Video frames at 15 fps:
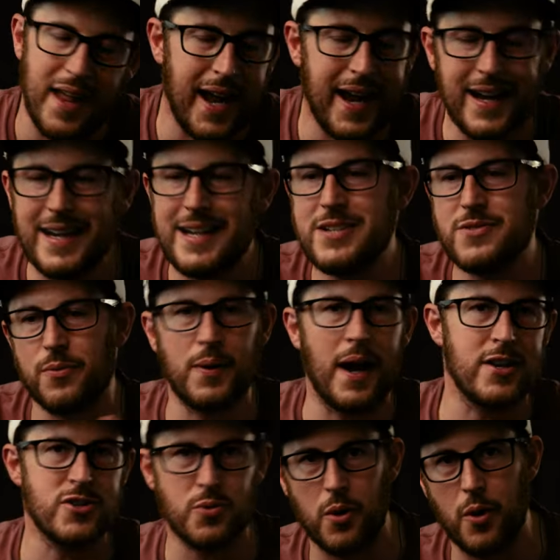80s
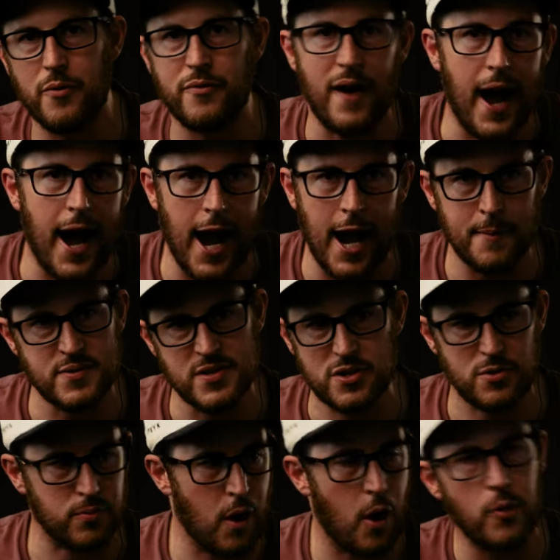retro vibes
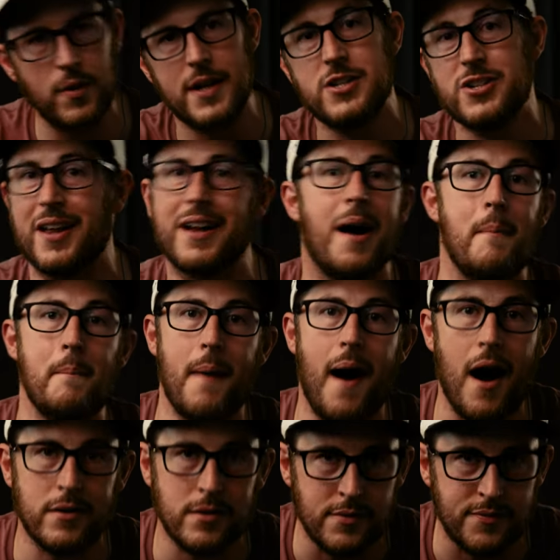thrown into a
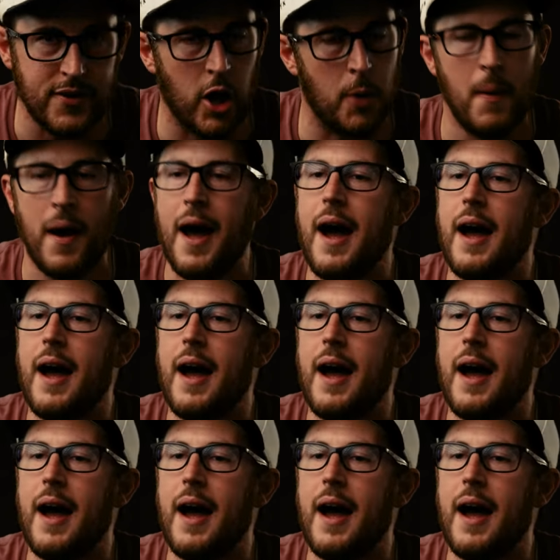modern film.